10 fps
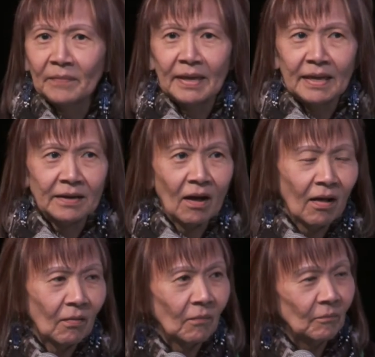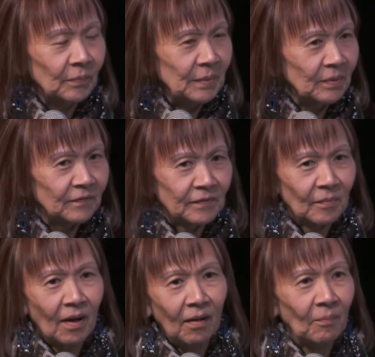in all people
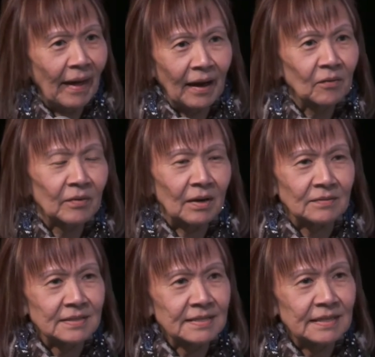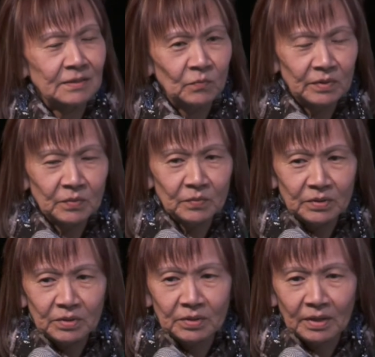from all backgrounds, and
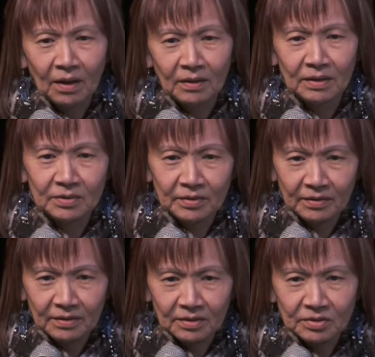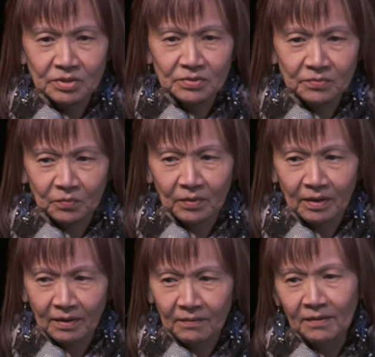learn to
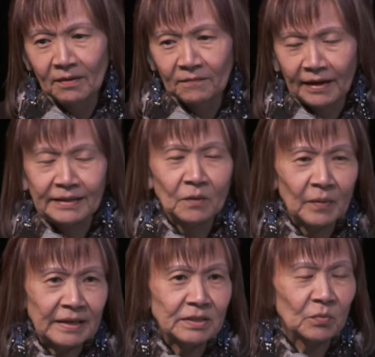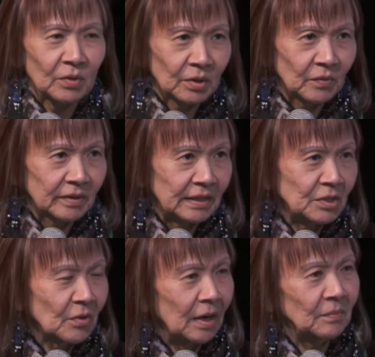find a way to work with our
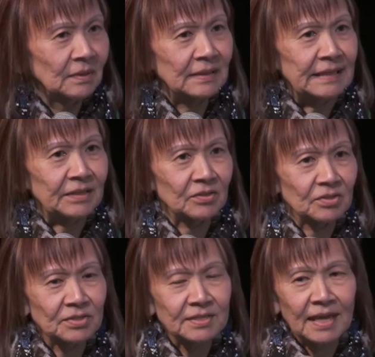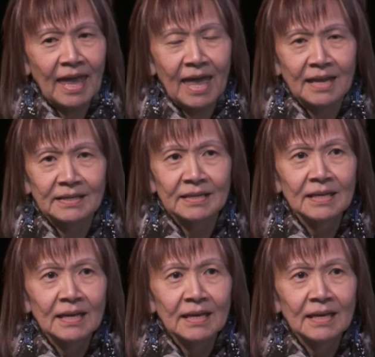tribal leaders. And